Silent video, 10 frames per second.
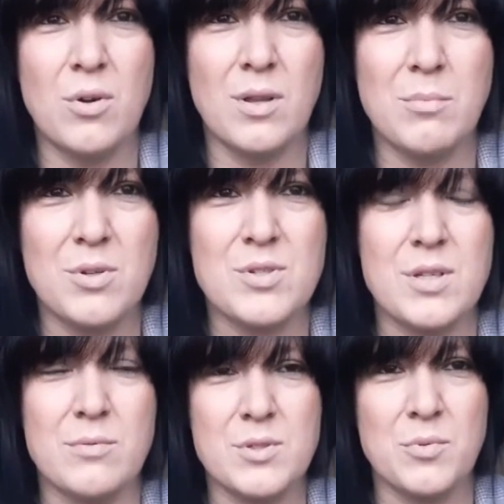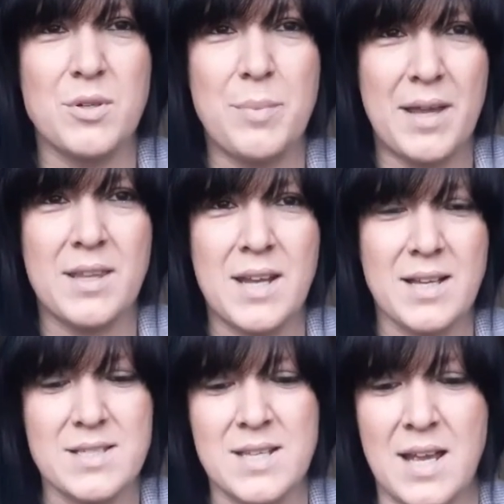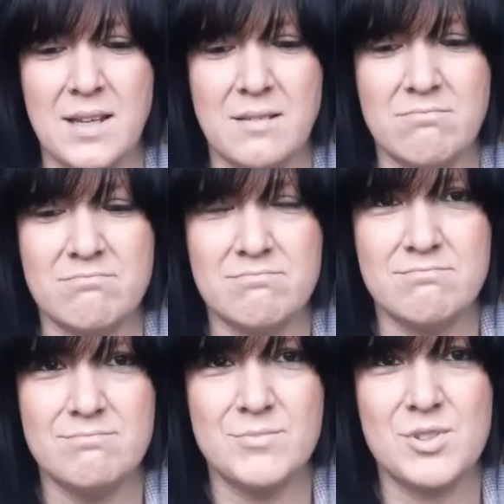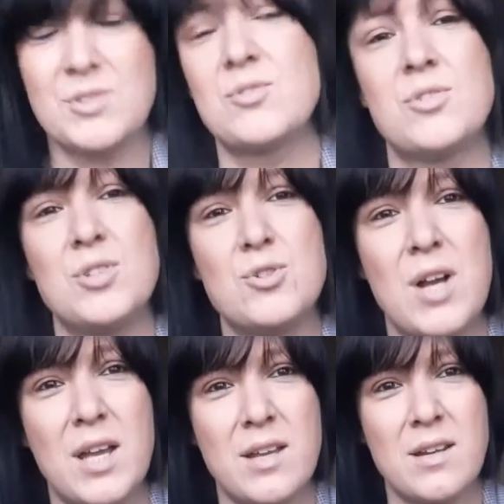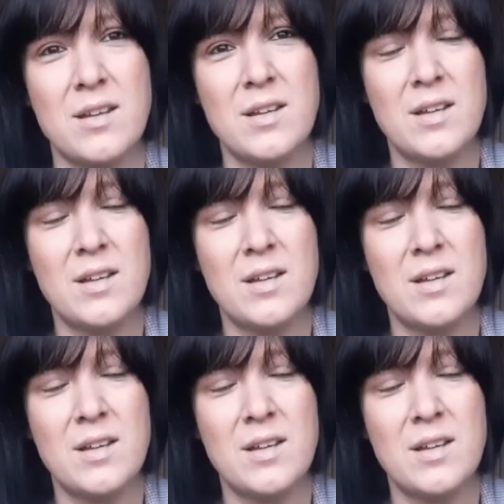all I'm going to do is worry about the next day. Just going to try and